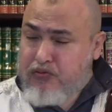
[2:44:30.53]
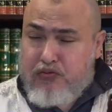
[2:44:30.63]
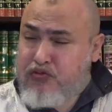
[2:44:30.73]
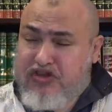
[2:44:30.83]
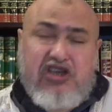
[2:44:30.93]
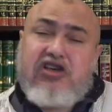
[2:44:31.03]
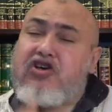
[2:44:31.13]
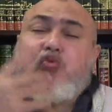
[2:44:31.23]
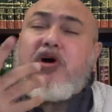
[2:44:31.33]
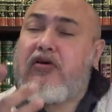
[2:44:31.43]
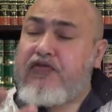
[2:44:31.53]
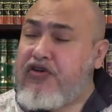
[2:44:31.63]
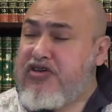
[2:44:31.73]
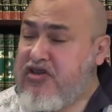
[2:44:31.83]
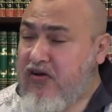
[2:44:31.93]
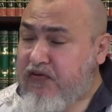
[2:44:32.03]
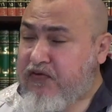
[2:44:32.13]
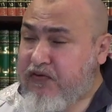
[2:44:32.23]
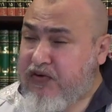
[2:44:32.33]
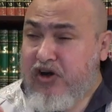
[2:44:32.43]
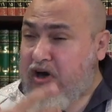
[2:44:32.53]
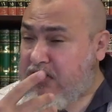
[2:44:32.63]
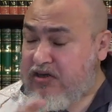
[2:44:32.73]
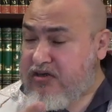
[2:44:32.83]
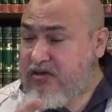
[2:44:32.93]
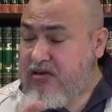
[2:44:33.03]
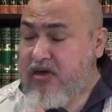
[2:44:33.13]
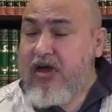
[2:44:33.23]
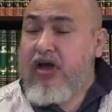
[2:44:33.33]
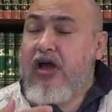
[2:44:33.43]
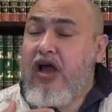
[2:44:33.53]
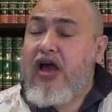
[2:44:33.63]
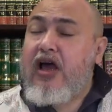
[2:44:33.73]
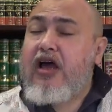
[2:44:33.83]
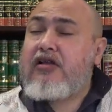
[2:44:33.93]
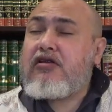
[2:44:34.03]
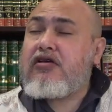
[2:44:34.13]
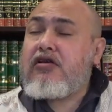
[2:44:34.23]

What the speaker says: thinking well of yourself regardless, and